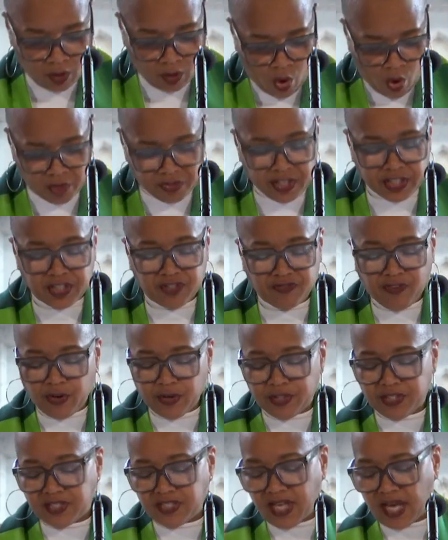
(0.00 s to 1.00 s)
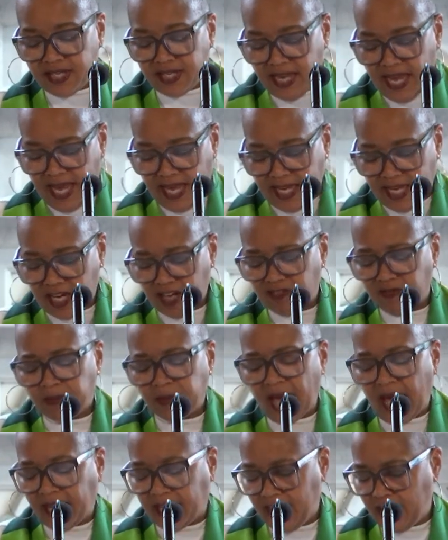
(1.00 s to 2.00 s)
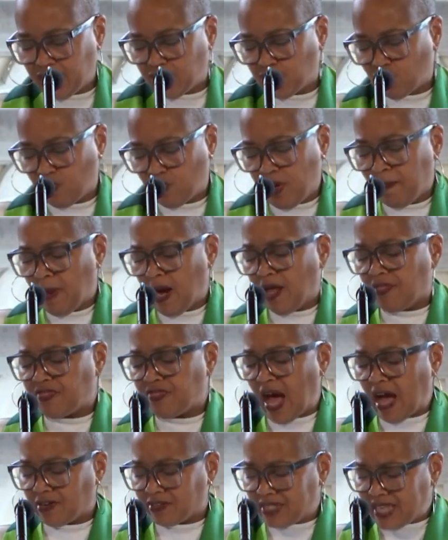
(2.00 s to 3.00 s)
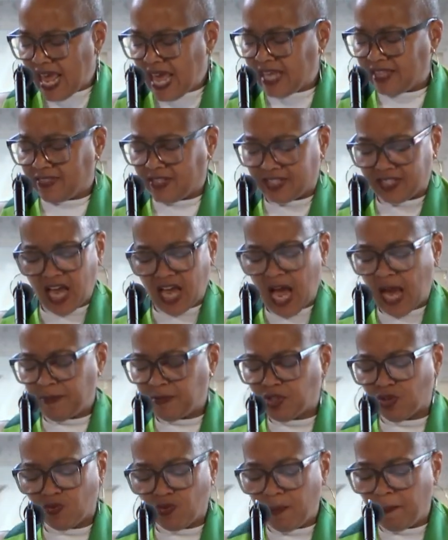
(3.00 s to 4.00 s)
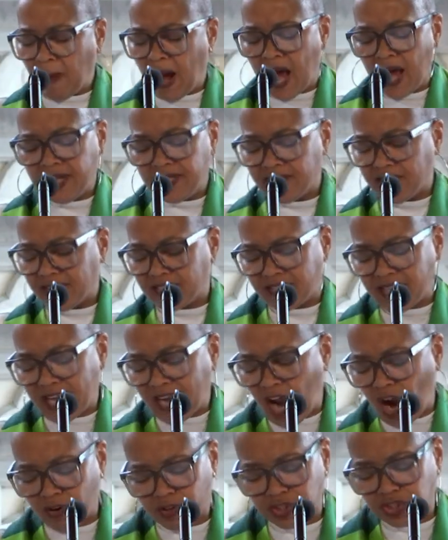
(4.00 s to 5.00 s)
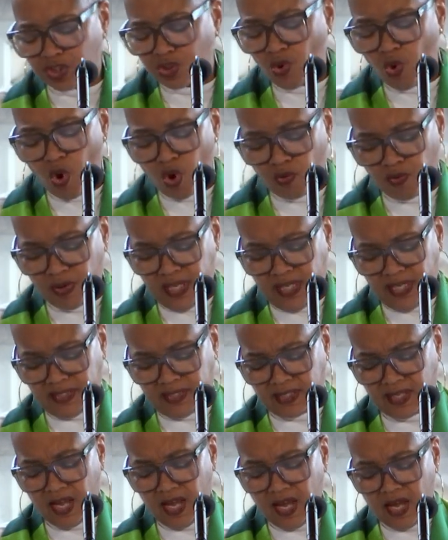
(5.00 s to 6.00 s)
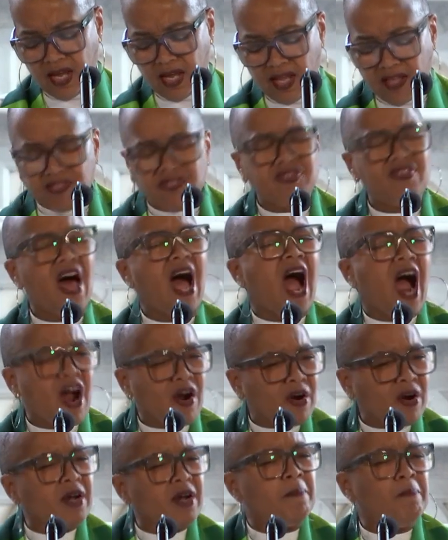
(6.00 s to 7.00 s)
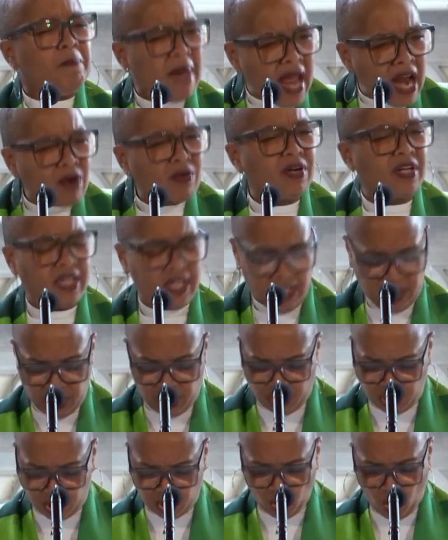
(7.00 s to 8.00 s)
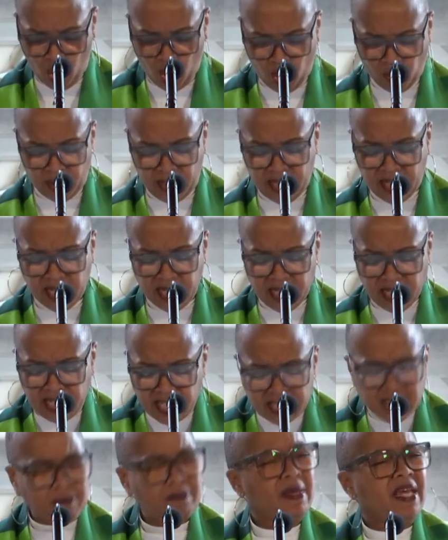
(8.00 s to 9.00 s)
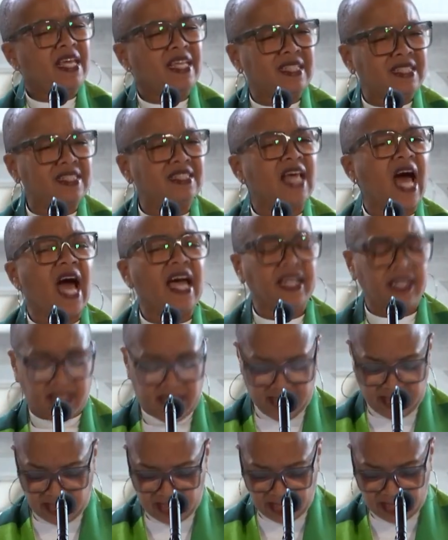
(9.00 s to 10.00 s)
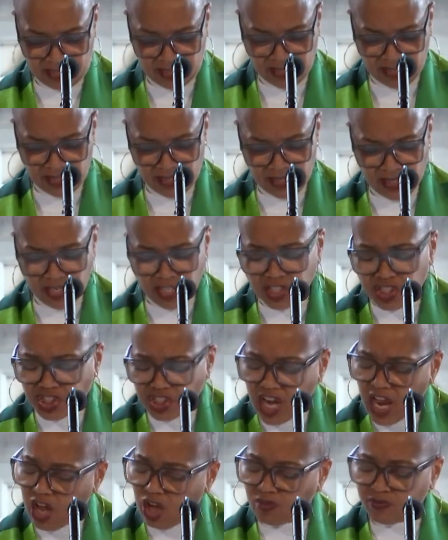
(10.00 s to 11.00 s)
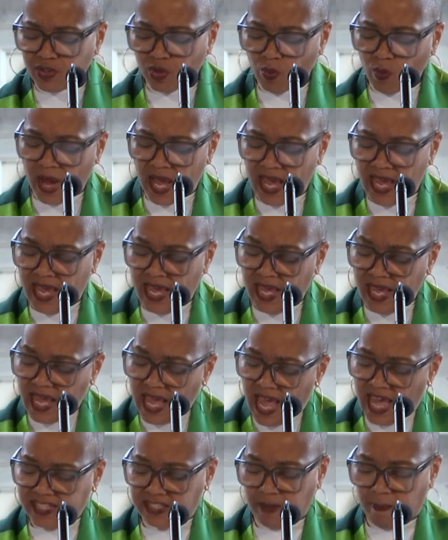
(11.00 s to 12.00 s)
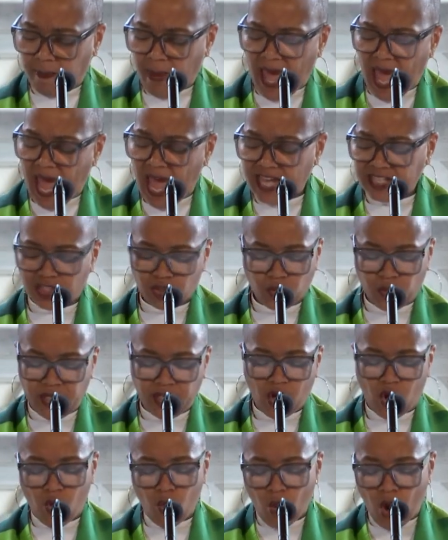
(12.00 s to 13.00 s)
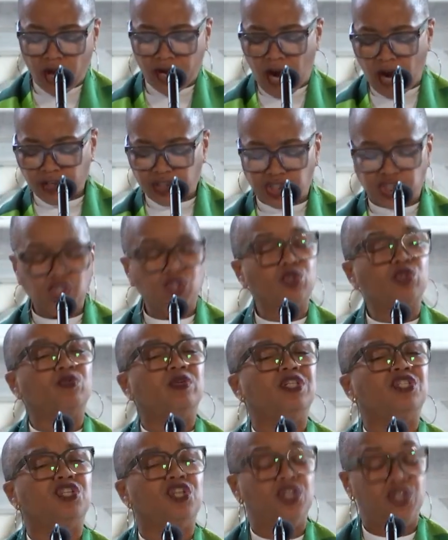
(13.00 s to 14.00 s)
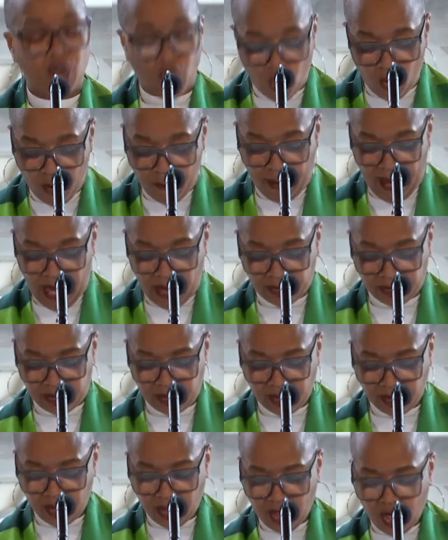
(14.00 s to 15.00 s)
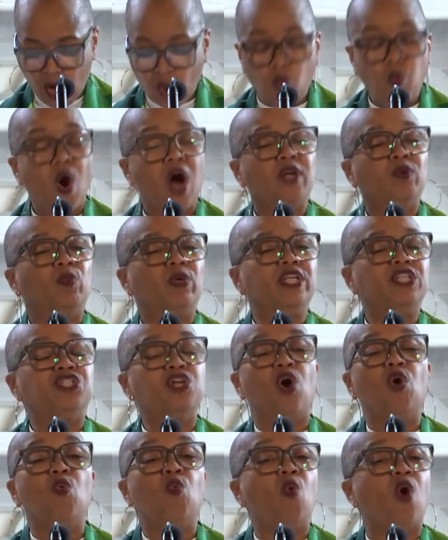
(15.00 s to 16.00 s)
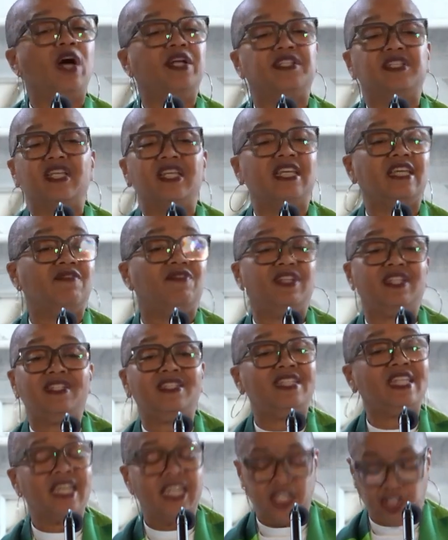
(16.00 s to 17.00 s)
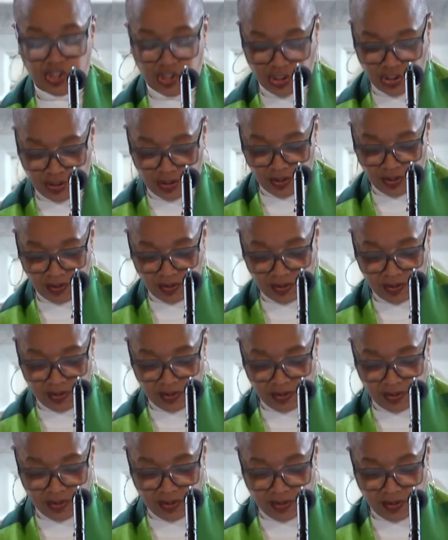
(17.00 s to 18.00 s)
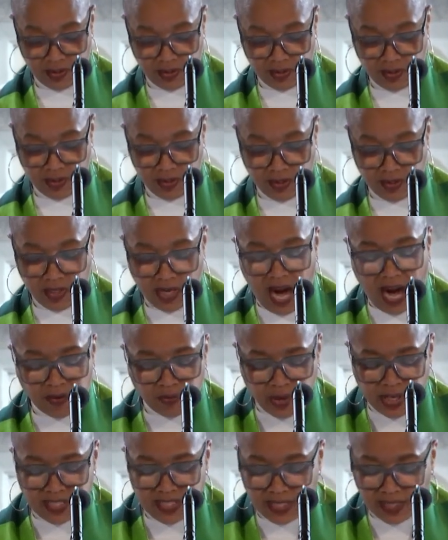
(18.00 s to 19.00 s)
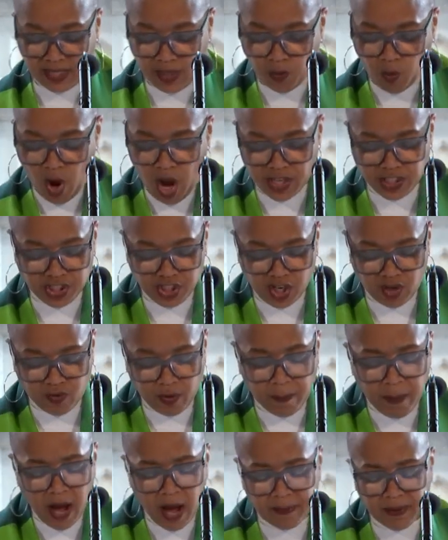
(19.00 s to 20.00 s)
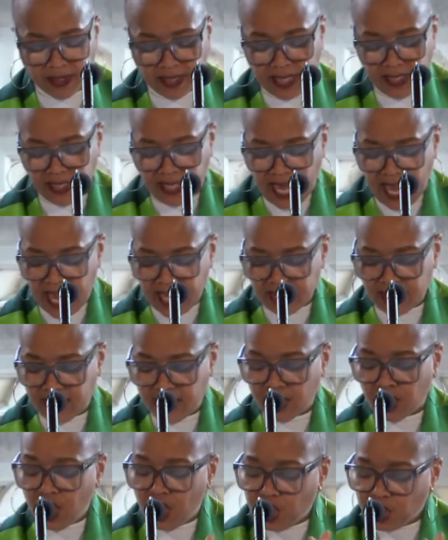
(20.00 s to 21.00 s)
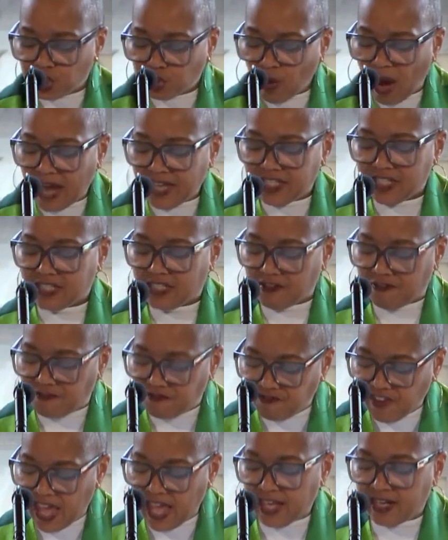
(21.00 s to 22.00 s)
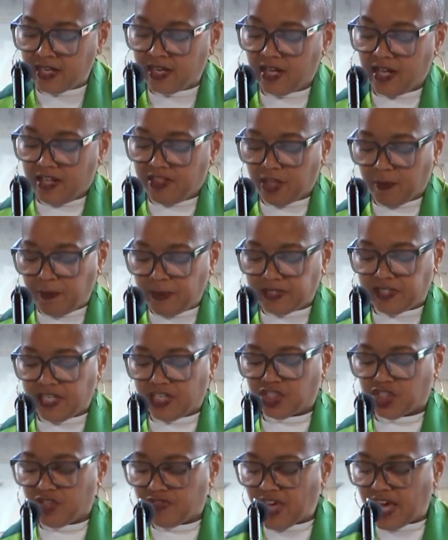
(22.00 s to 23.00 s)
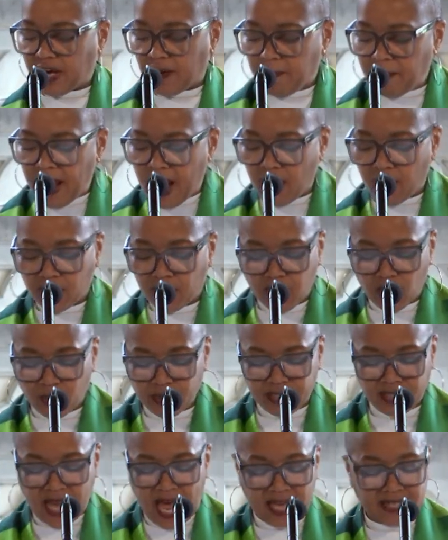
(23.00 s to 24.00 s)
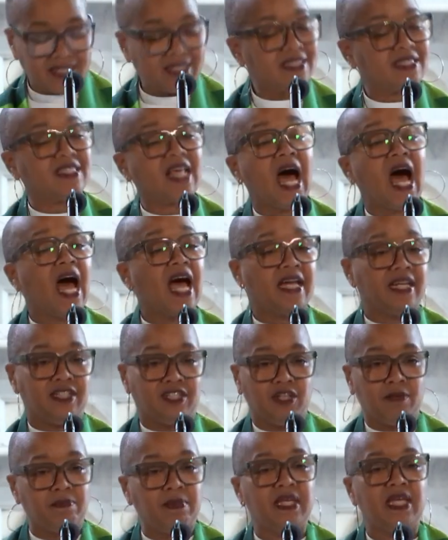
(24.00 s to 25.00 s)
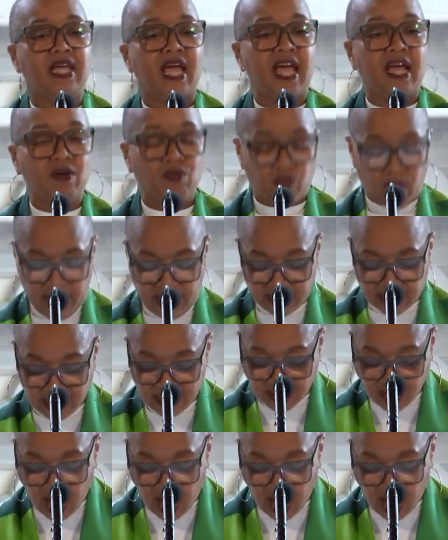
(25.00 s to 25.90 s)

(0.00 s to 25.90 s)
On this first Sunday of Black History Month, I'll take the time to remind us that our stories, our American story, is being silenced, shelved away as a past we don't want our children to know about, one we don't want to even teach. I recently watched a Republican candidate try to defend the position that America was not designed to be a racist